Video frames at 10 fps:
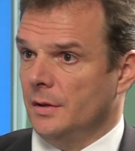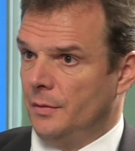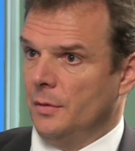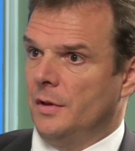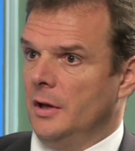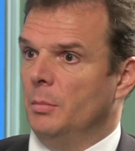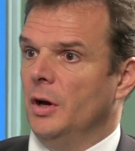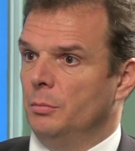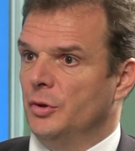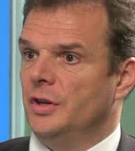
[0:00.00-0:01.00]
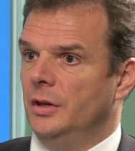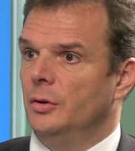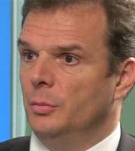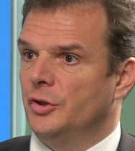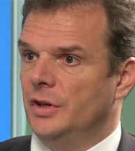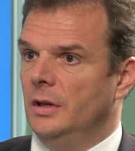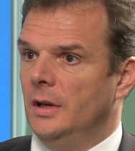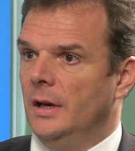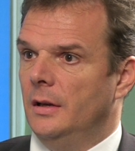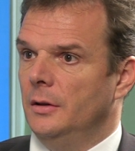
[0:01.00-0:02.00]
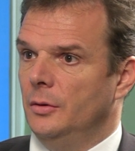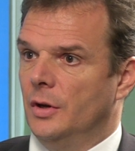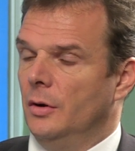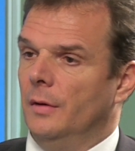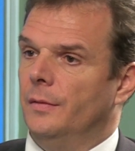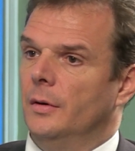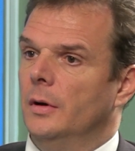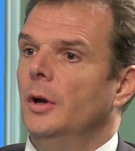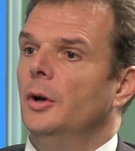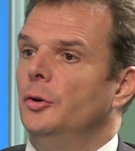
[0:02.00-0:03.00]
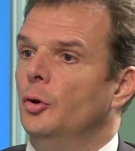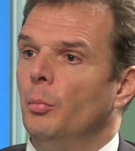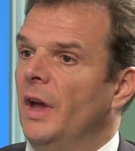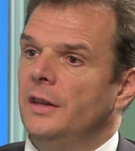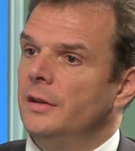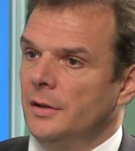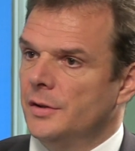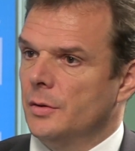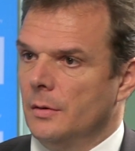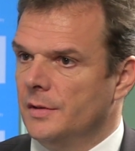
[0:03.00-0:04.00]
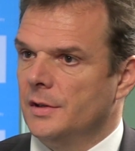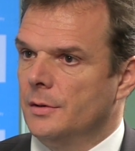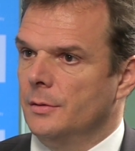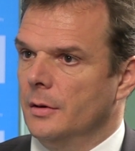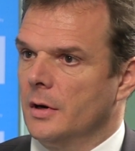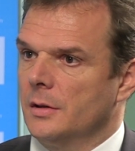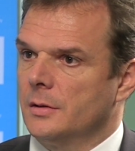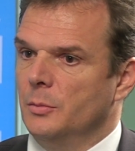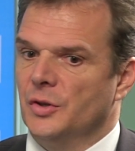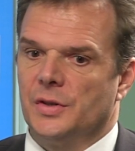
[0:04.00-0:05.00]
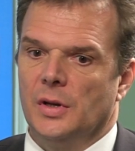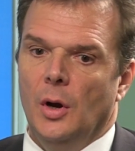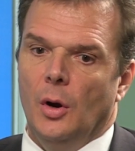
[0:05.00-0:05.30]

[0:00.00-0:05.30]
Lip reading: If you think about machine-to-machine data, you can offer new maintenance services to your customers.